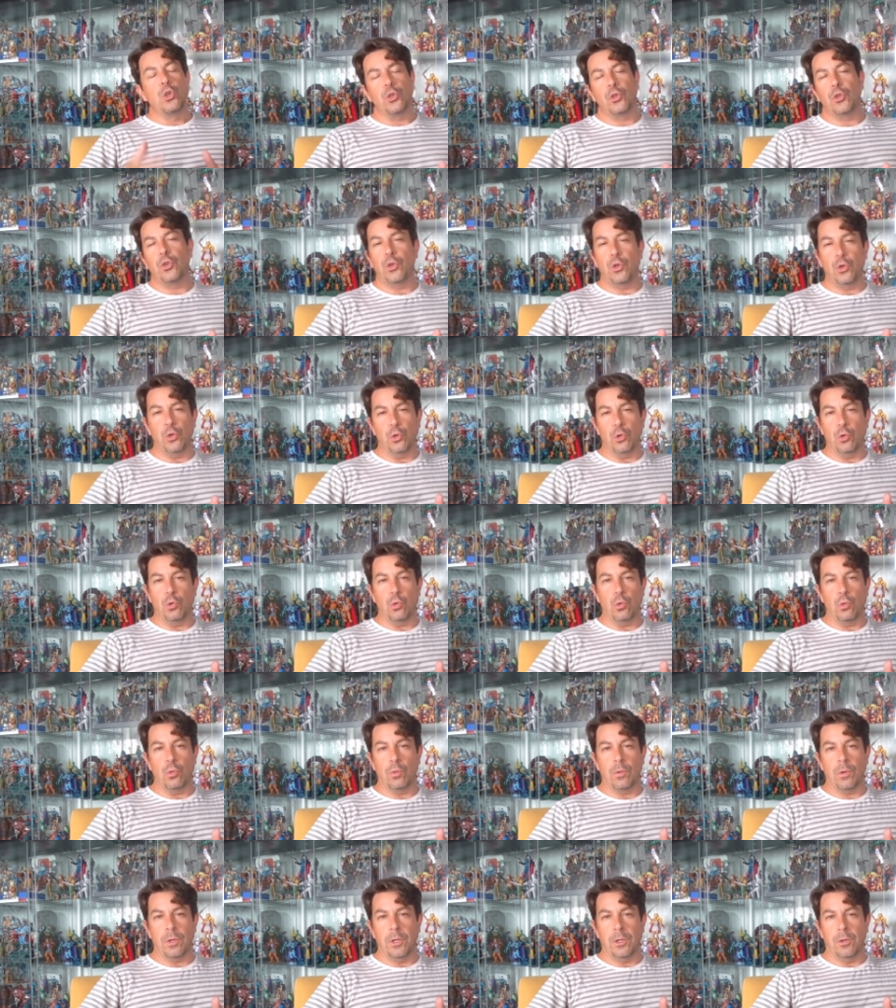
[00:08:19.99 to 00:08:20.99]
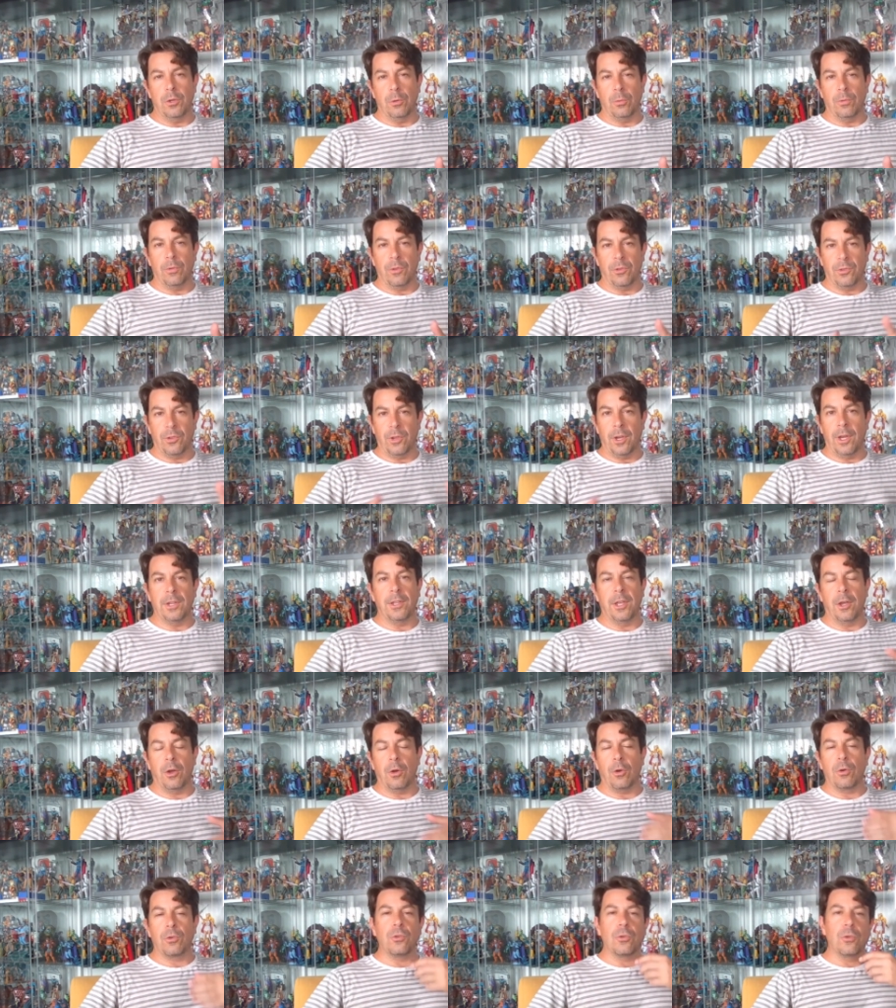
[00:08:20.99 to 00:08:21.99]
to, you know, the side
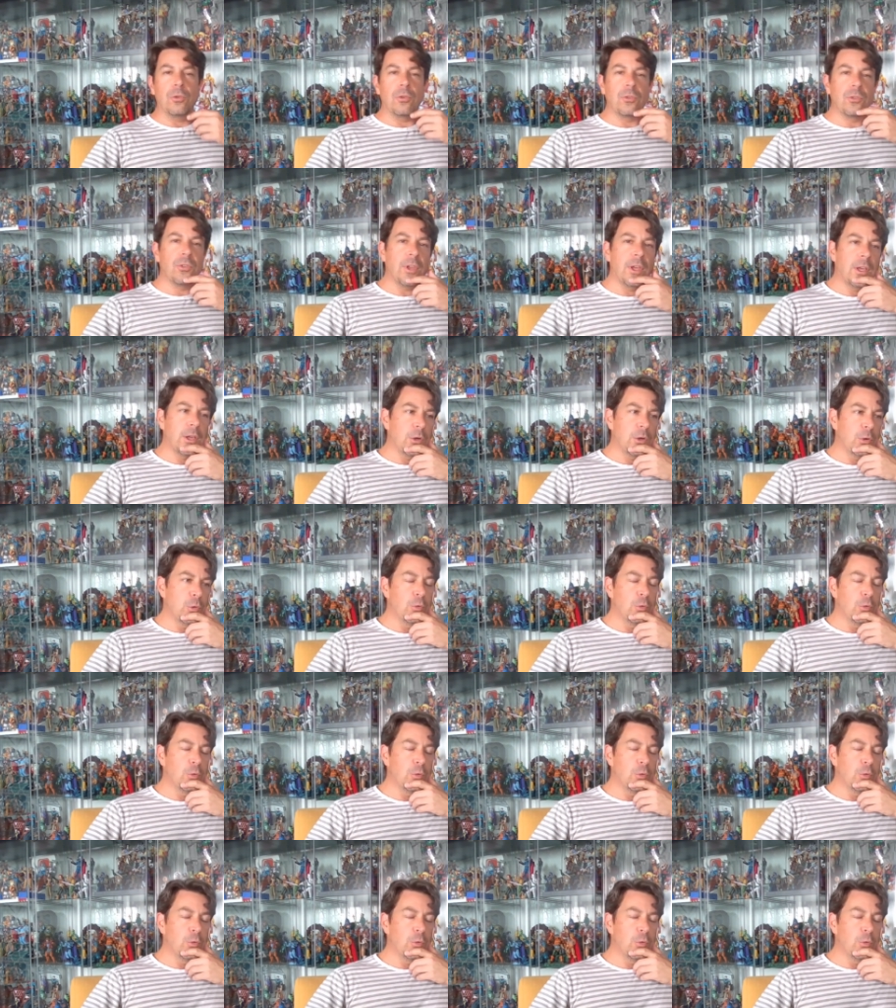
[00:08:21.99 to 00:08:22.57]
characters uh,